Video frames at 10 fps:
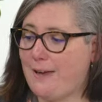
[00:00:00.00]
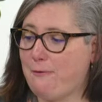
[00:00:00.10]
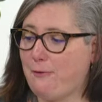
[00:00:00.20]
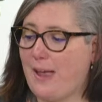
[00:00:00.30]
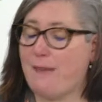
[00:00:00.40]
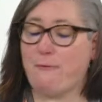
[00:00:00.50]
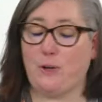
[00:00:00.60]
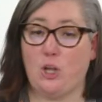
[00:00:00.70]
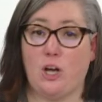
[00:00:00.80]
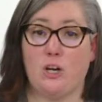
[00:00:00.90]
flat for
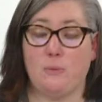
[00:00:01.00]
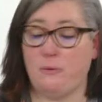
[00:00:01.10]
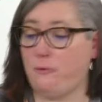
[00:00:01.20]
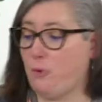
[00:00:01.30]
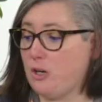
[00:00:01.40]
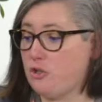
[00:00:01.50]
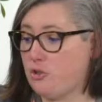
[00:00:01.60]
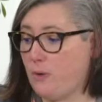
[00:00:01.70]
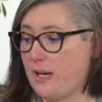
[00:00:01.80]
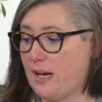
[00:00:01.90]
longer before
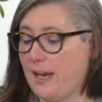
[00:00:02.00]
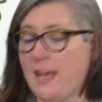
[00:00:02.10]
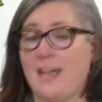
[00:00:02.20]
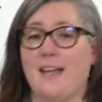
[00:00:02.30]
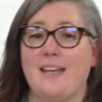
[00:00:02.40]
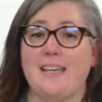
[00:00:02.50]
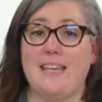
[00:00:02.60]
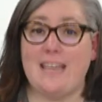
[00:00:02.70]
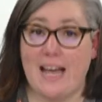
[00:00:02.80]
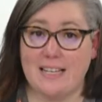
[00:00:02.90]
joining?
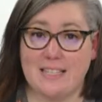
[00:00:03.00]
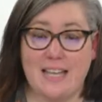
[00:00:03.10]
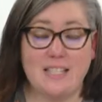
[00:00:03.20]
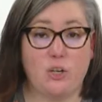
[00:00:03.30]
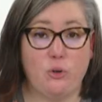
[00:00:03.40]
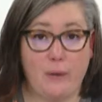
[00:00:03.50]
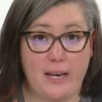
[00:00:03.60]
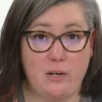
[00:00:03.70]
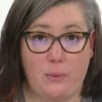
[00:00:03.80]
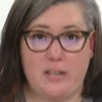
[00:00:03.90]
Yes, that's a
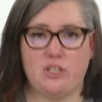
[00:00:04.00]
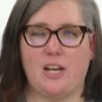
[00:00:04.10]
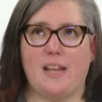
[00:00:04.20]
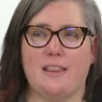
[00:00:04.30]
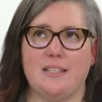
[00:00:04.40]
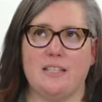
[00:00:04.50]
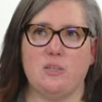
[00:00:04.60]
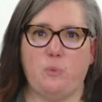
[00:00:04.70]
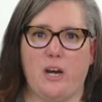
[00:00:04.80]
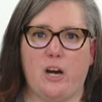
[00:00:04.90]
great question. And this
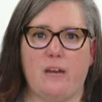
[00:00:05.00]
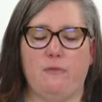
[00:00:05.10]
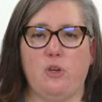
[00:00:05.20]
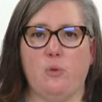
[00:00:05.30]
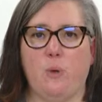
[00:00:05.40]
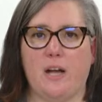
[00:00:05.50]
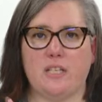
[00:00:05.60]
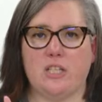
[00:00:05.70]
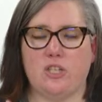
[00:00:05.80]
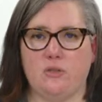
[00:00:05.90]
is where if you want
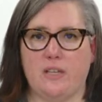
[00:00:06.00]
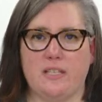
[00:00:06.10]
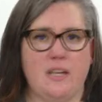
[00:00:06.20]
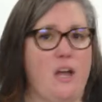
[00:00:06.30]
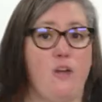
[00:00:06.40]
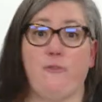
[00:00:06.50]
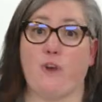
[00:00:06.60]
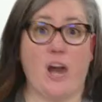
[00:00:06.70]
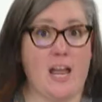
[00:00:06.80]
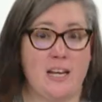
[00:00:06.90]
to do this
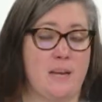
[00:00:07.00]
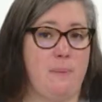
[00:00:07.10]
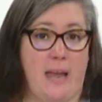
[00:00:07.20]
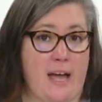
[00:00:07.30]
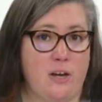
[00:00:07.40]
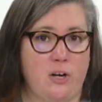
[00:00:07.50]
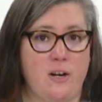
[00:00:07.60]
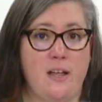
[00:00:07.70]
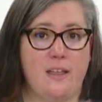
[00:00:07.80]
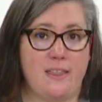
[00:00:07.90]
for any pattern,
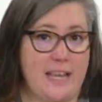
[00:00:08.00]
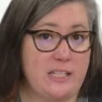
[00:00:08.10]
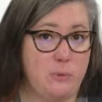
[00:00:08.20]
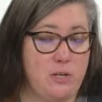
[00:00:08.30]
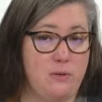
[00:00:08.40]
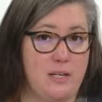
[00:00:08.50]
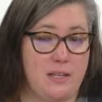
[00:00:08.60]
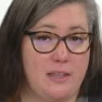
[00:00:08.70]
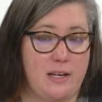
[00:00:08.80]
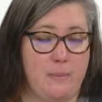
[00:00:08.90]
that's what you need to
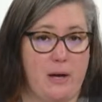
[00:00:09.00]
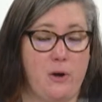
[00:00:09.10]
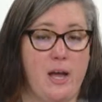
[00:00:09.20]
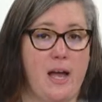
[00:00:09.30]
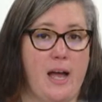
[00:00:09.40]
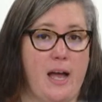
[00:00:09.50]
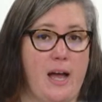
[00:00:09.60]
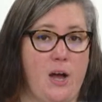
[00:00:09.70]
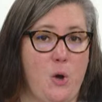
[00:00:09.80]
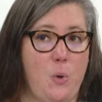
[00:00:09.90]
think about.
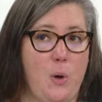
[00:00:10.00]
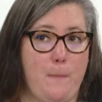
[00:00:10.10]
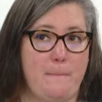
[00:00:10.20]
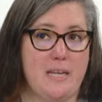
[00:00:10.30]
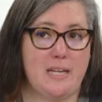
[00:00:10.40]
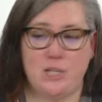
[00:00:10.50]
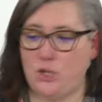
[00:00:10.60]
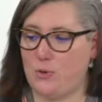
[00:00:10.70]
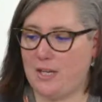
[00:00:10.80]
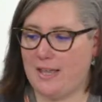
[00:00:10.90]
How big do
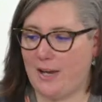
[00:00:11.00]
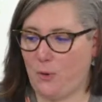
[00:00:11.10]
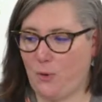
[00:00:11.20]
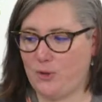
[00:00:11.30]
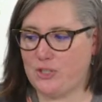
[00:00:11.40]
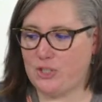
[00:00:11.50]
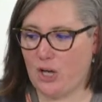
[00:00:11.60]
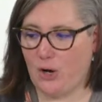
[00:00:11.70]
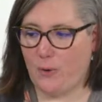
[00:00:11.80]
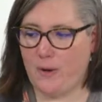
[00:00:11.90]
you need that hole?
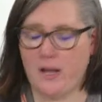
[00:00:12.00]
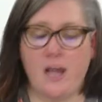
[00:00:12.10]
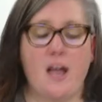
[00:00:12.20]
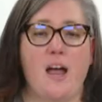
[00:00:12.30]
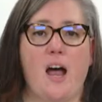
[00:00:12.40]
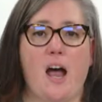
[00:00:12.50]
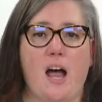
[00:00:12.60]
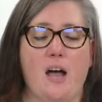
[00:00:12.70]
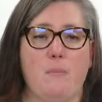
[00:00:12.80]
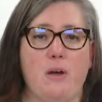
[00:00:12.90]
So
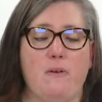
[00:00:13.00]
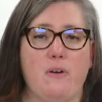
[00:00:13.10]
um,